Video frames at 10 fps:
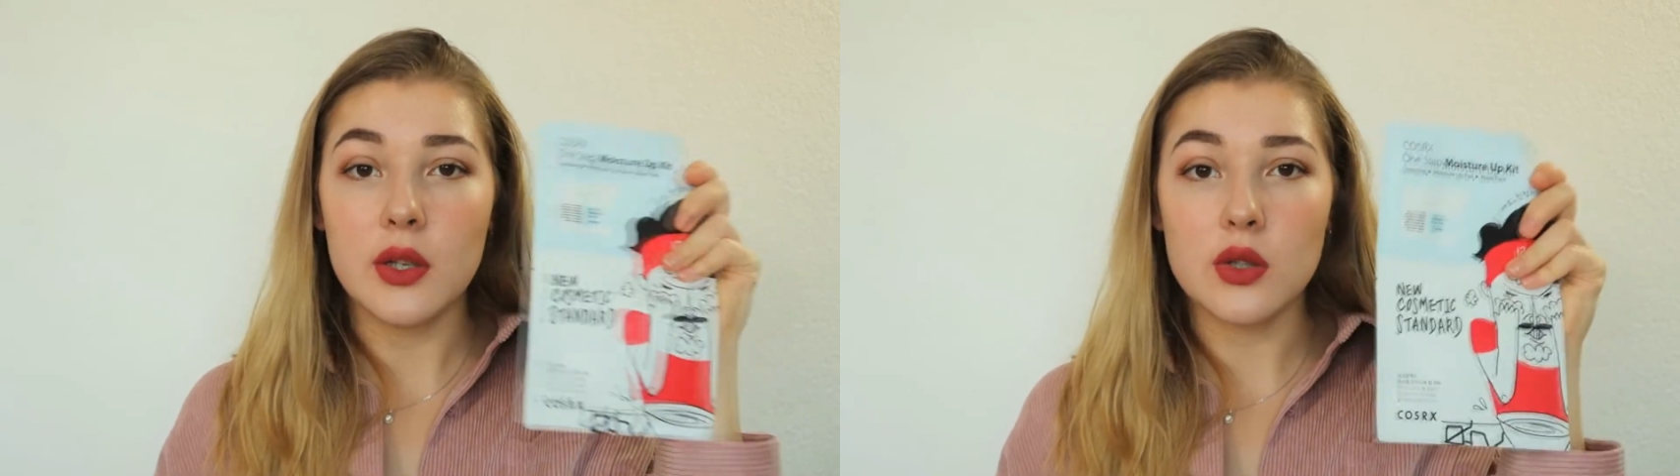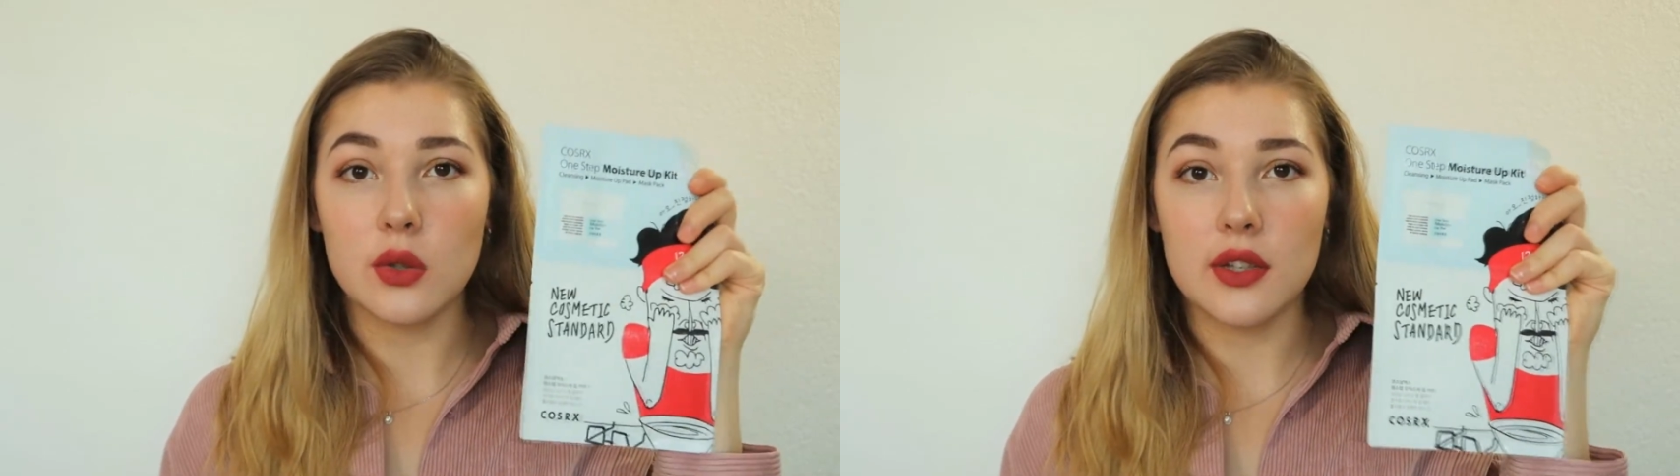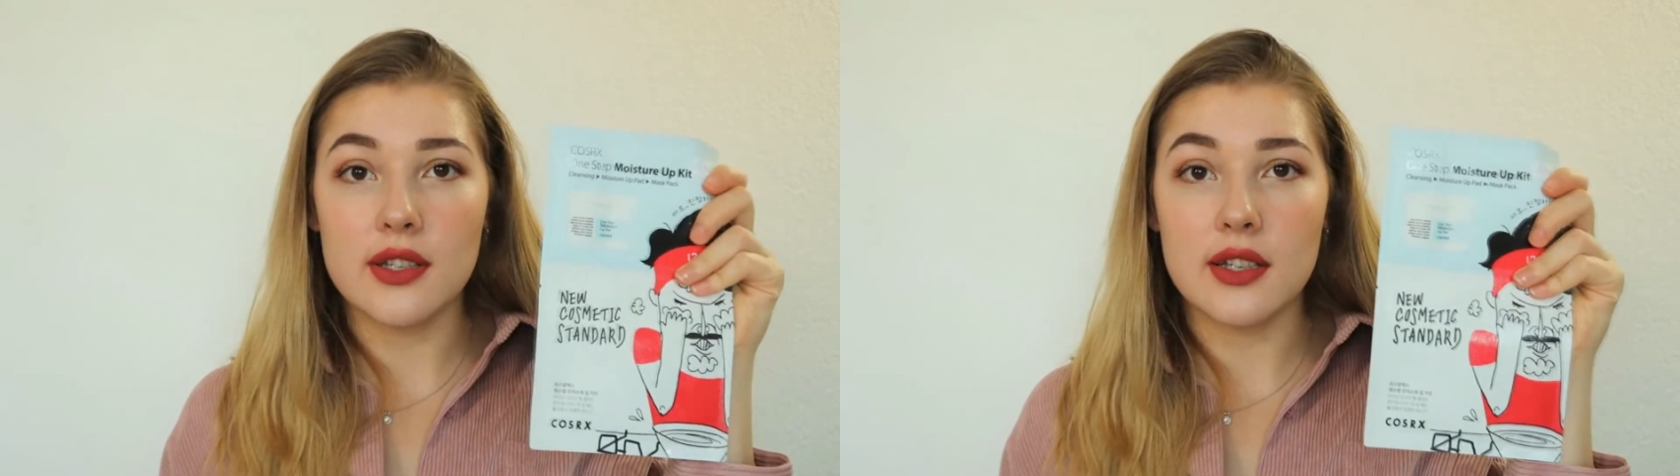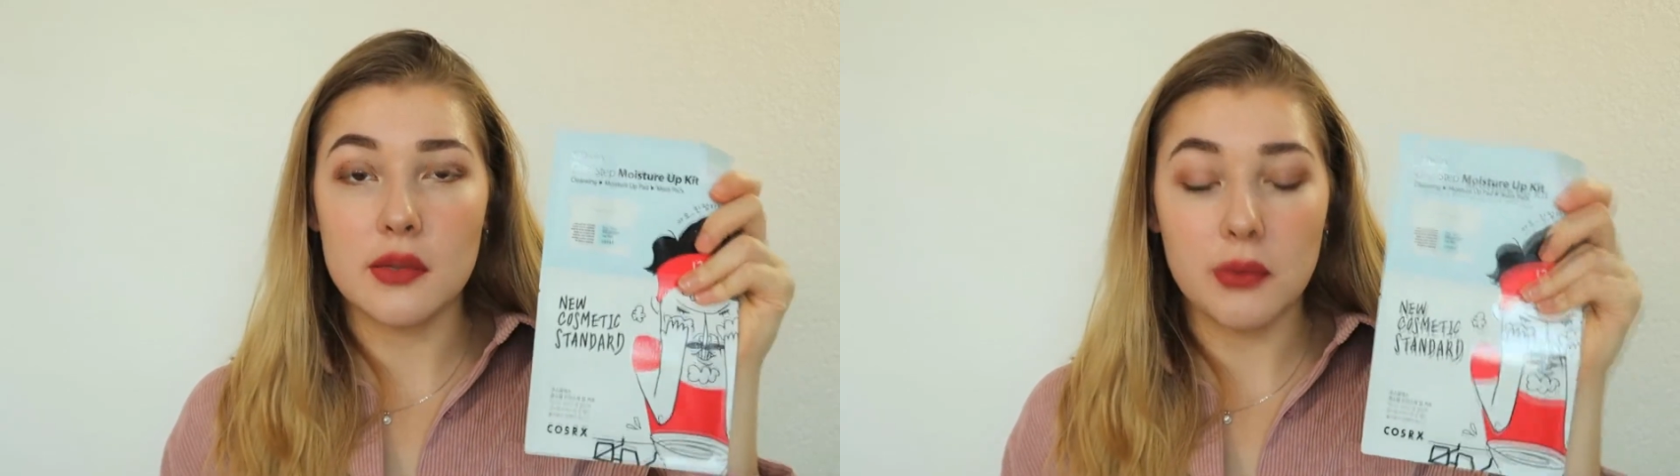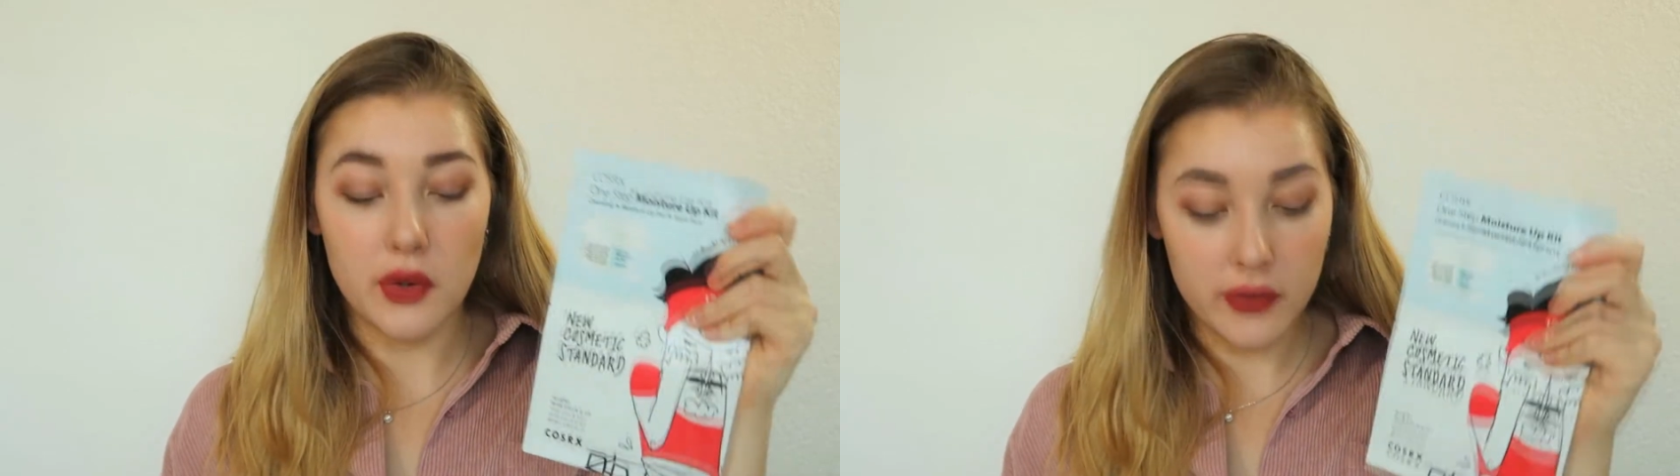So this
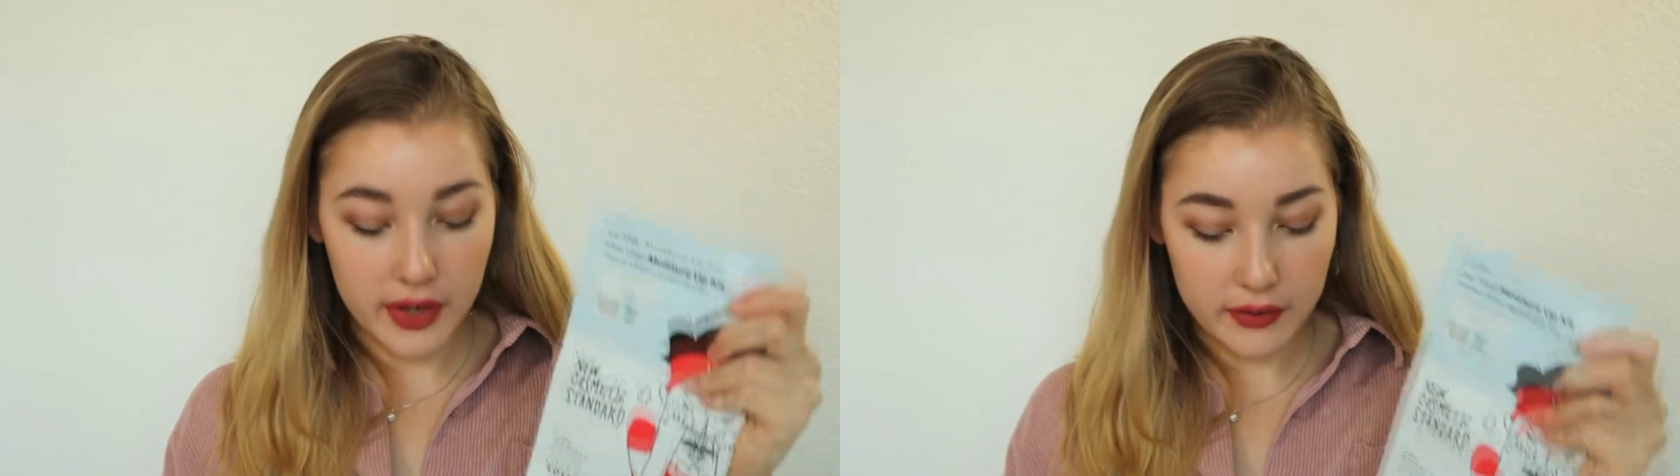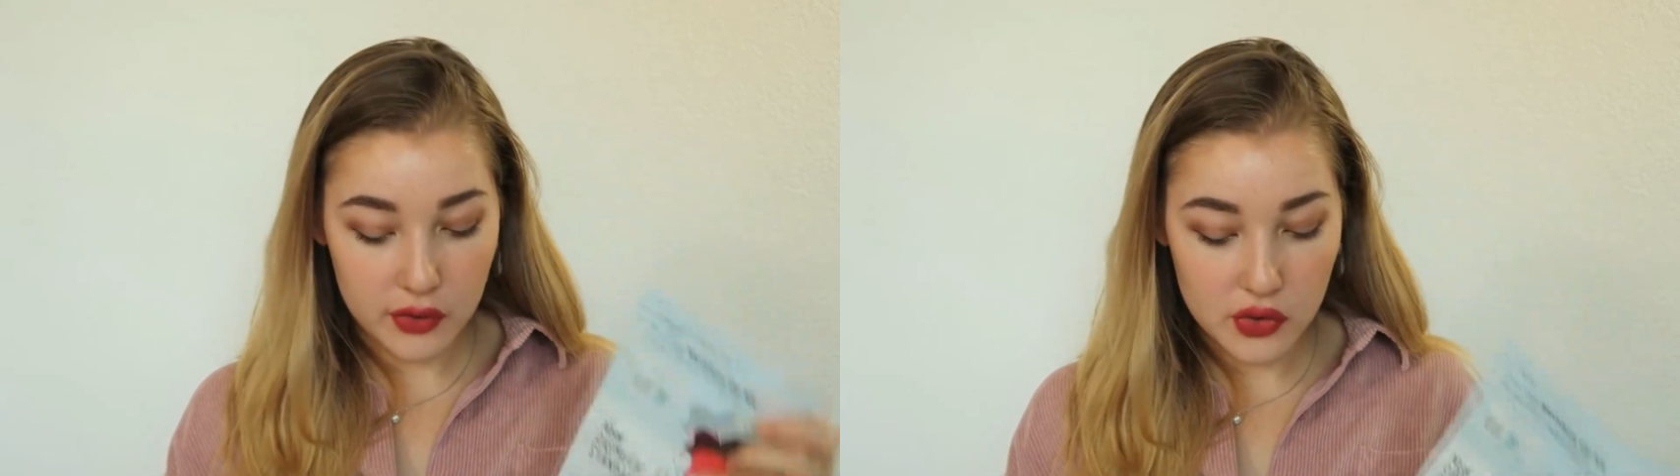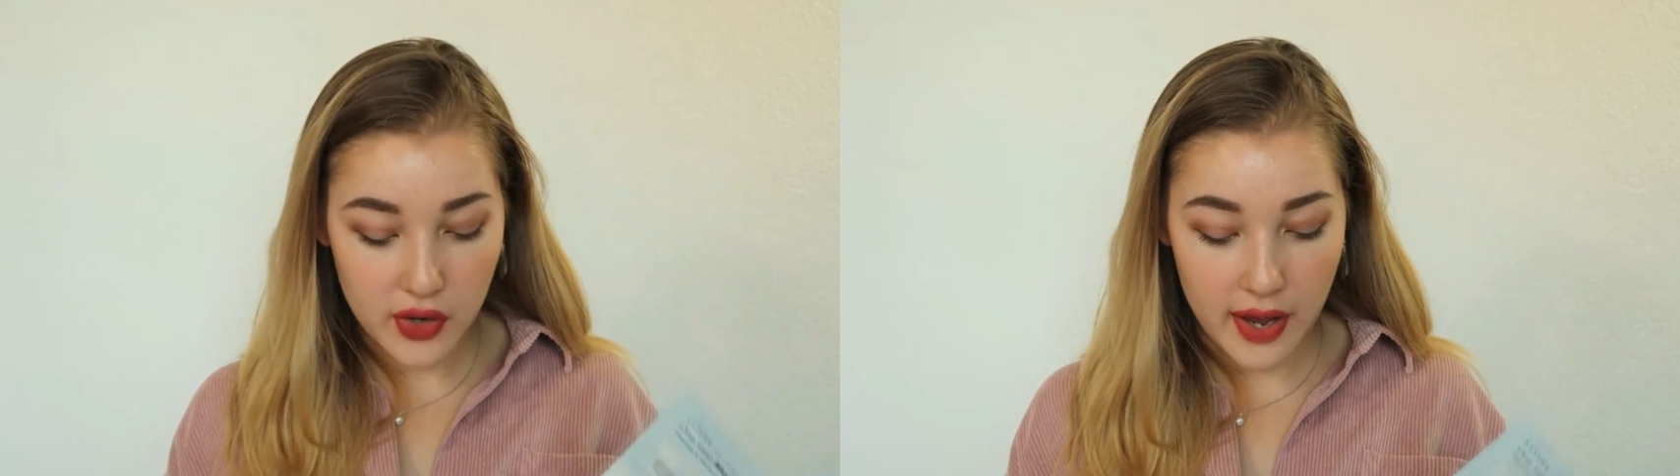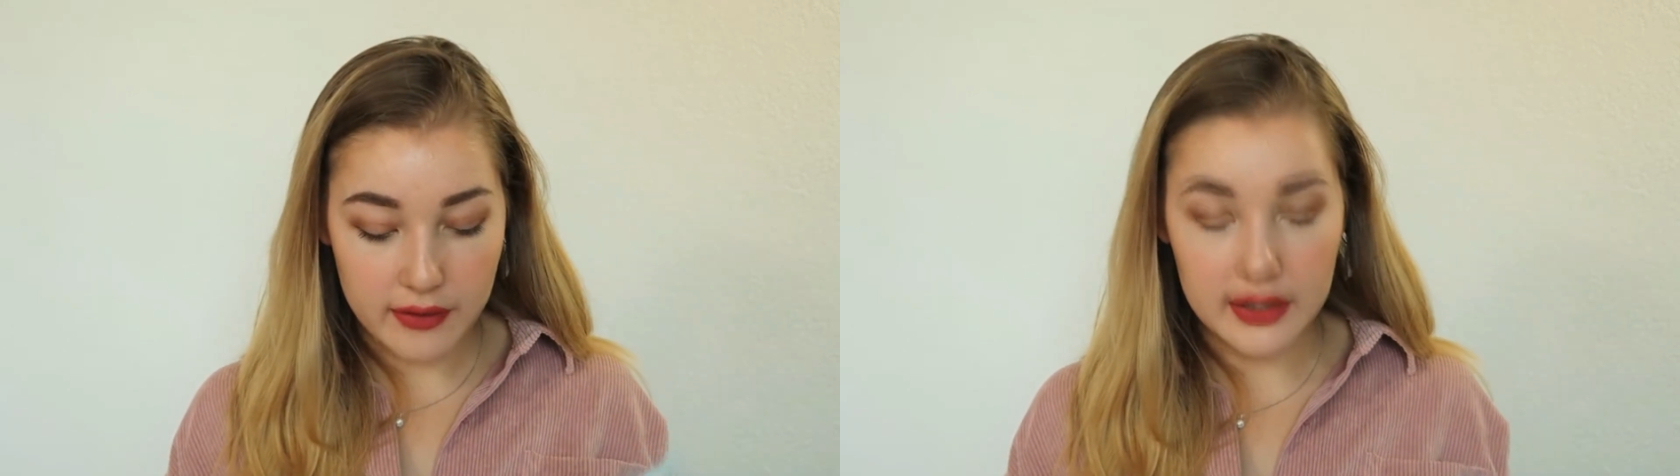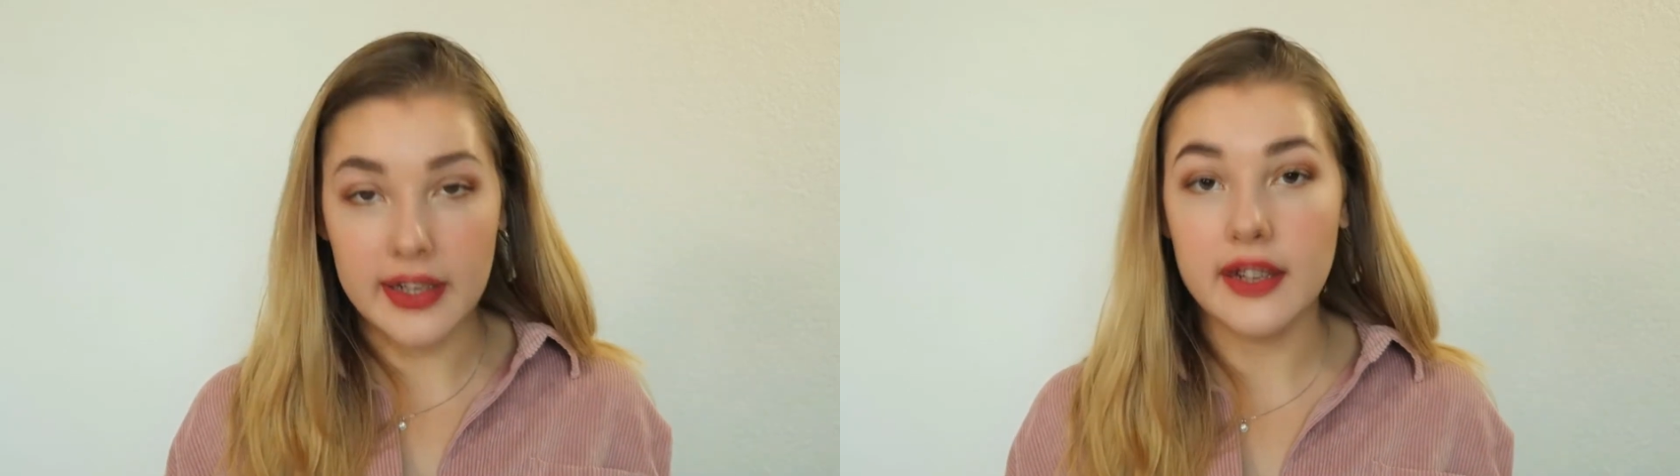is perfect for
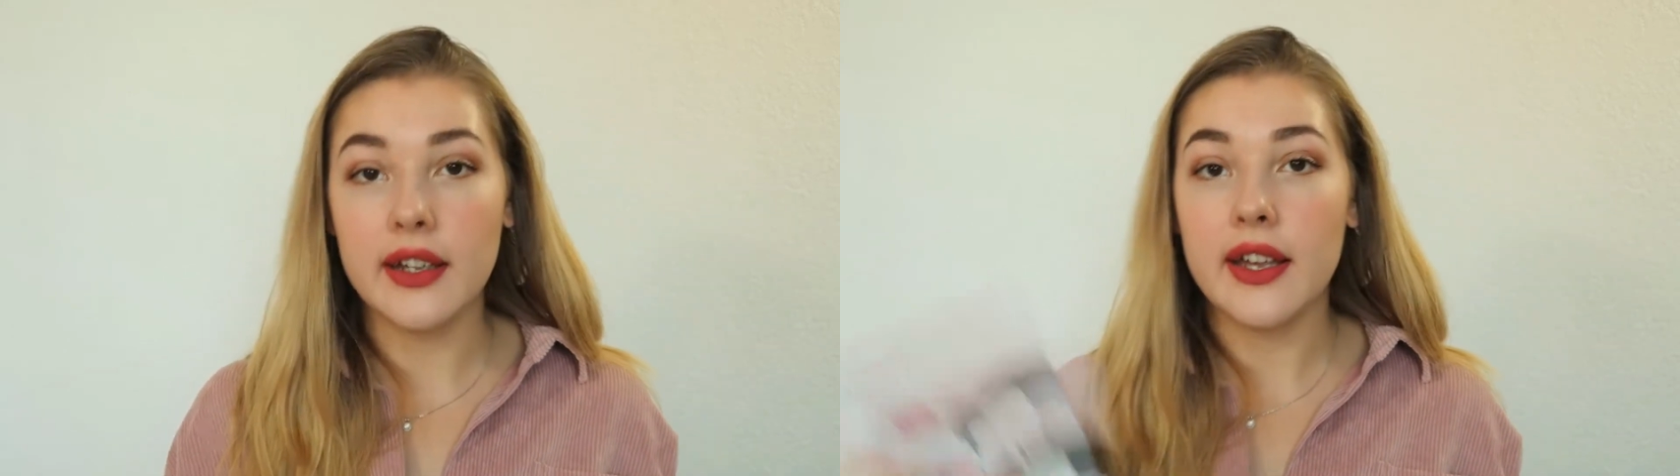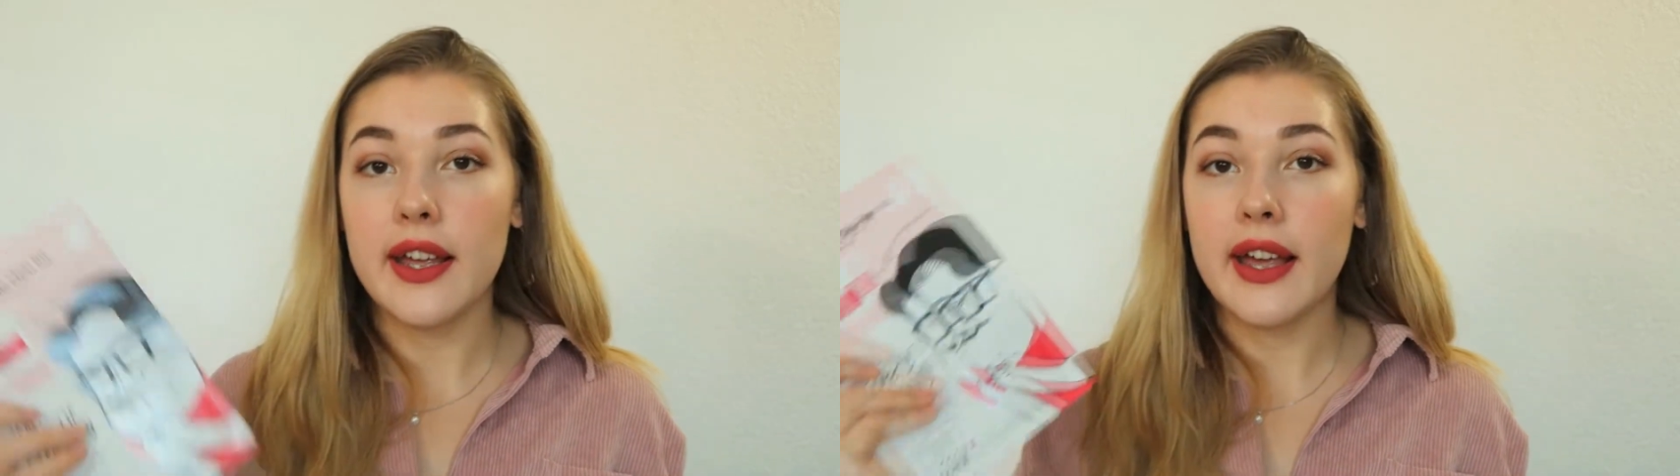traveling.